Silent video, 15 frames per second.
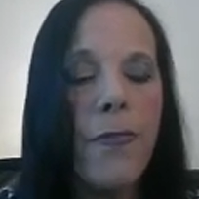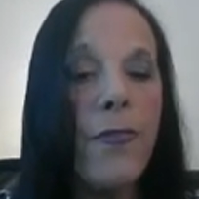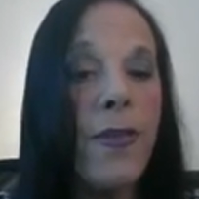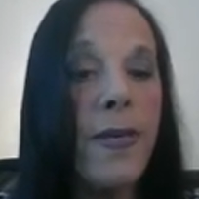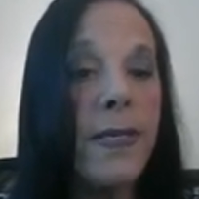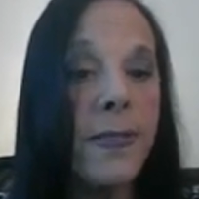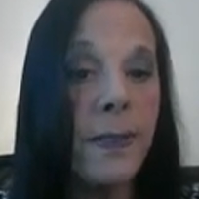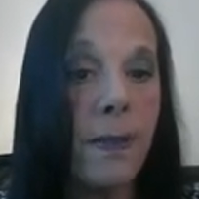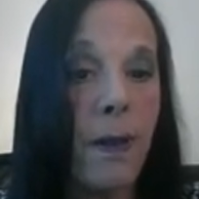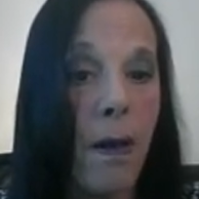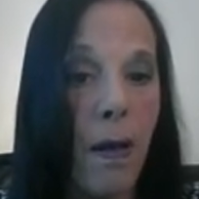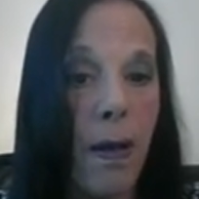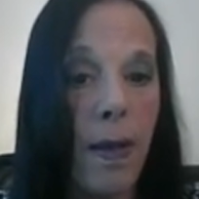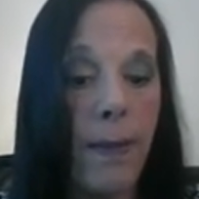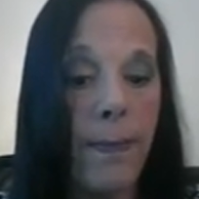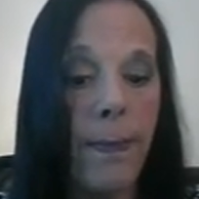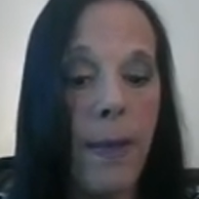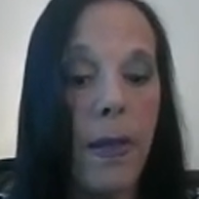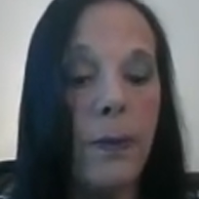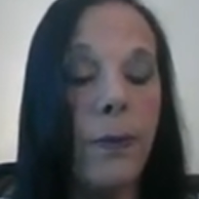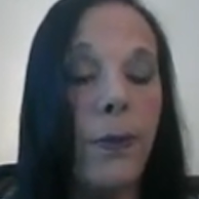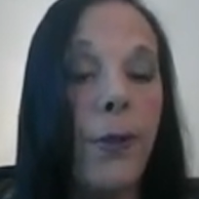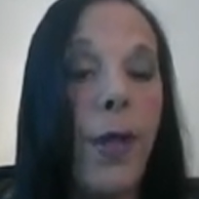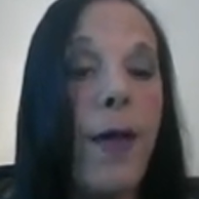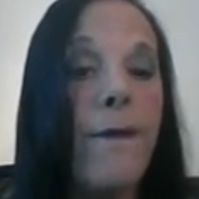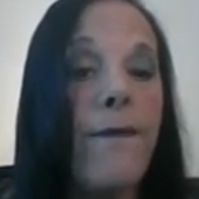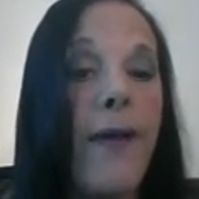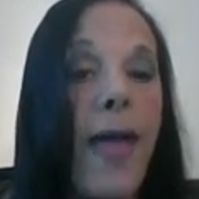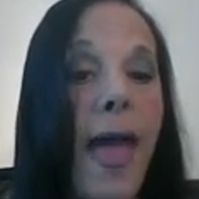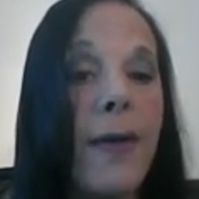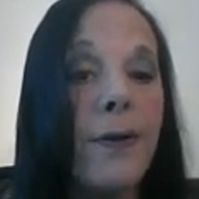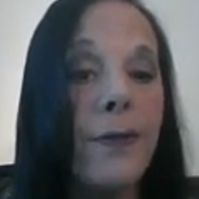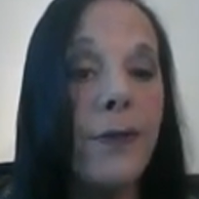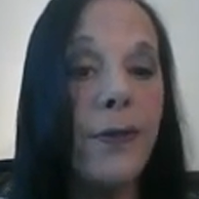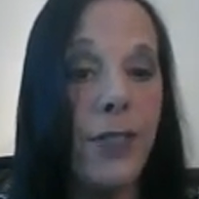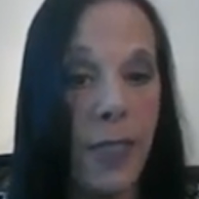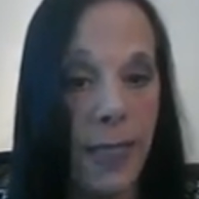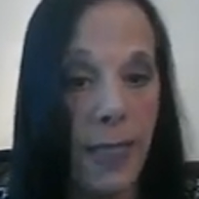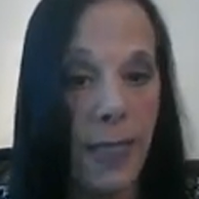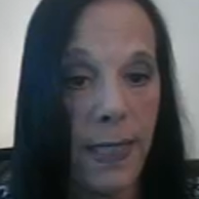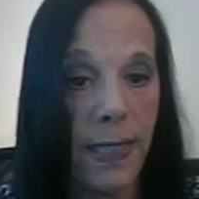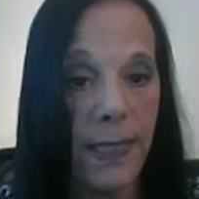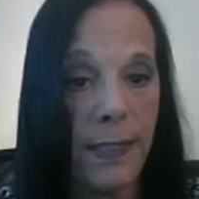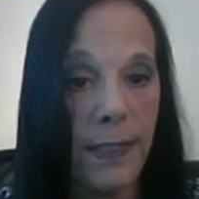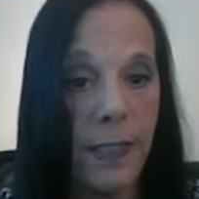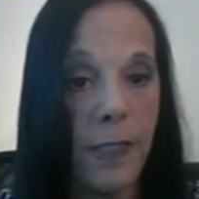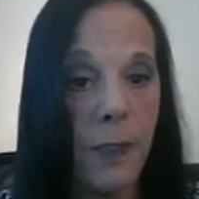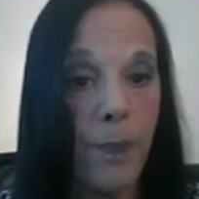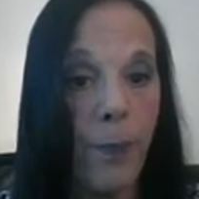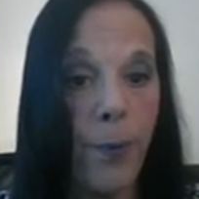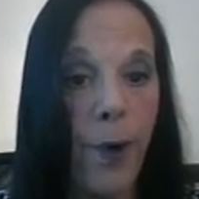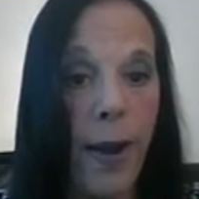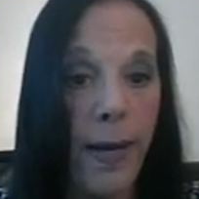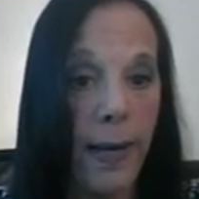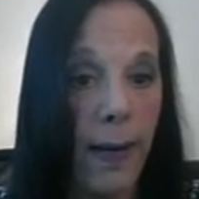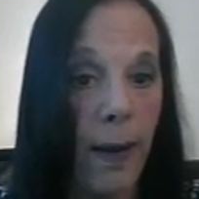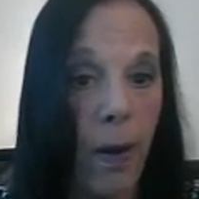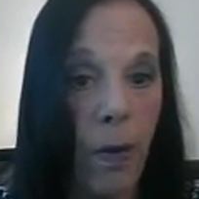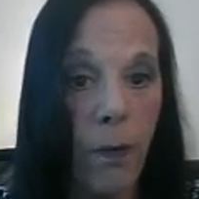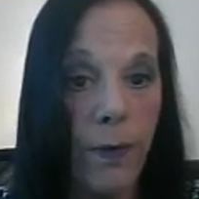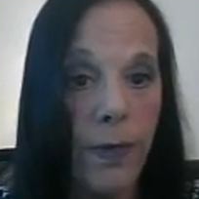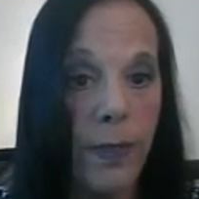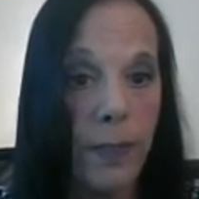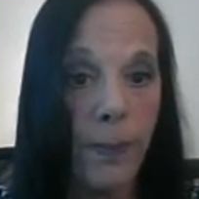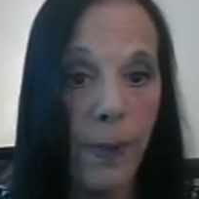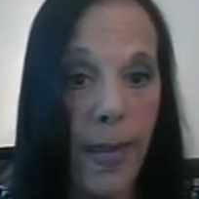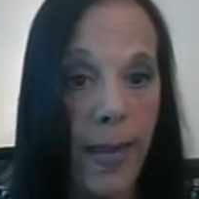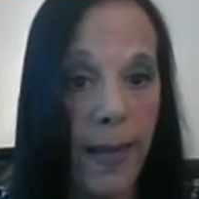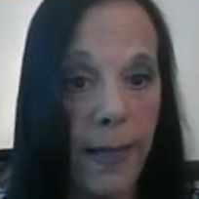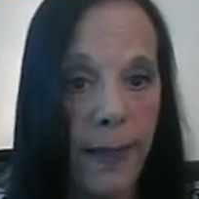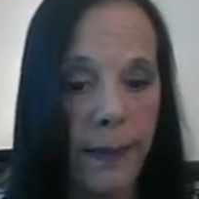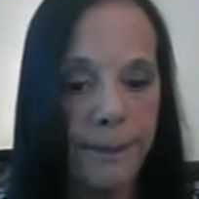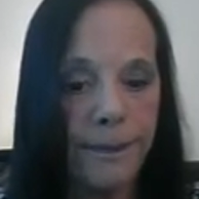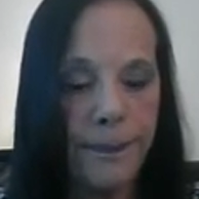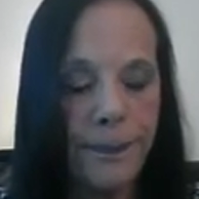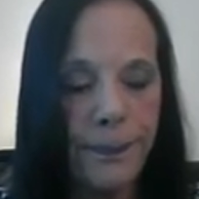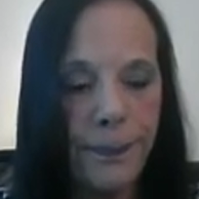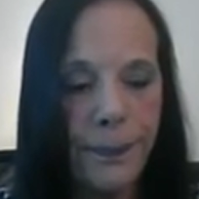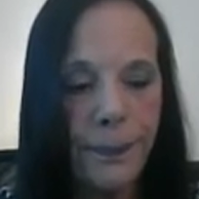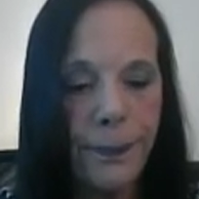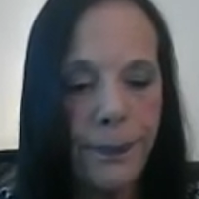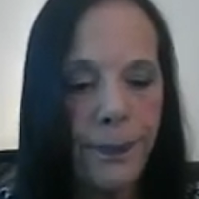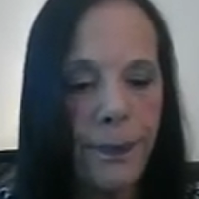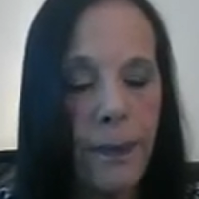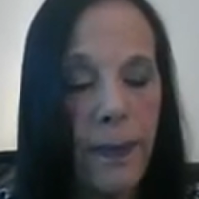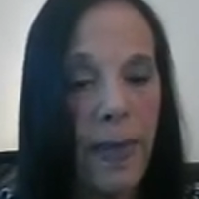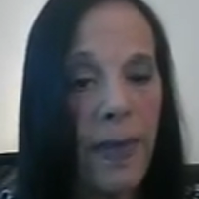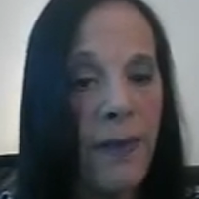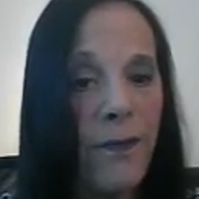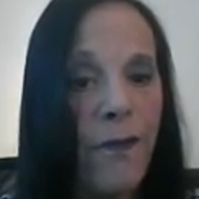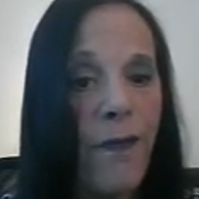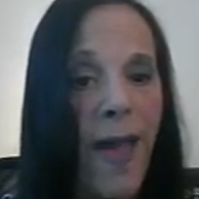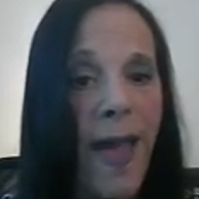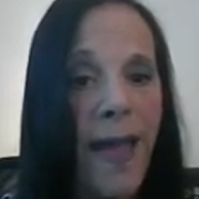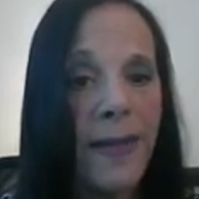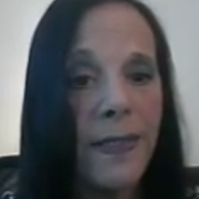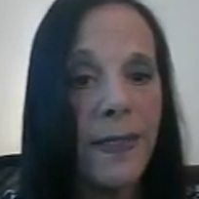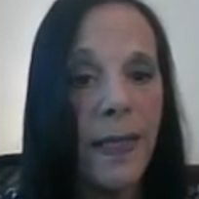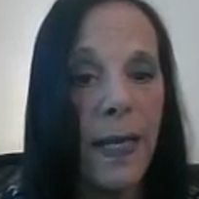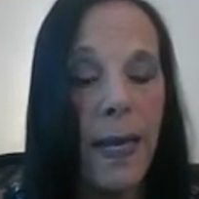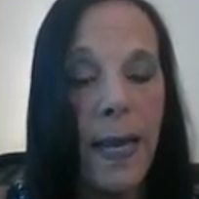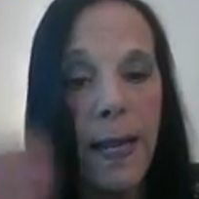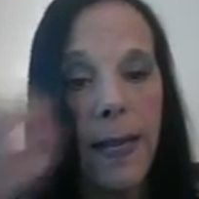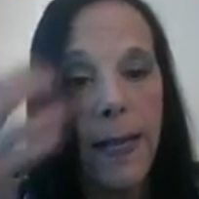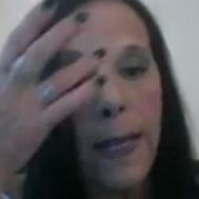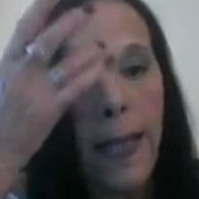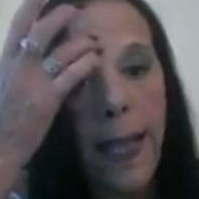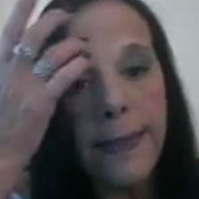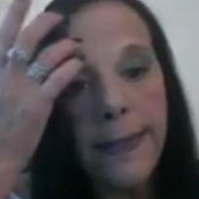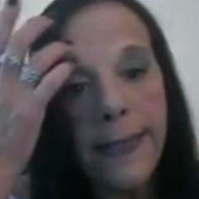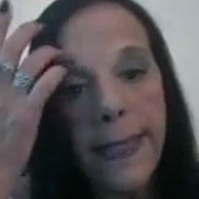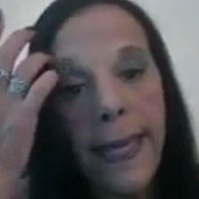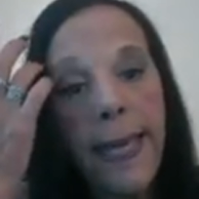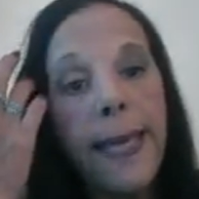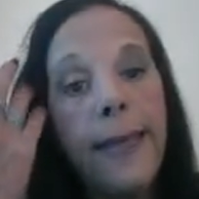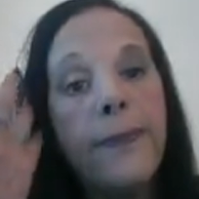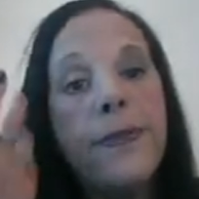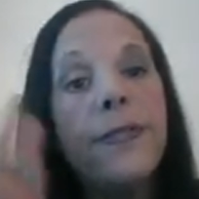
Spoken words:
this time, love energy is spreading over this planet. In fact, as again,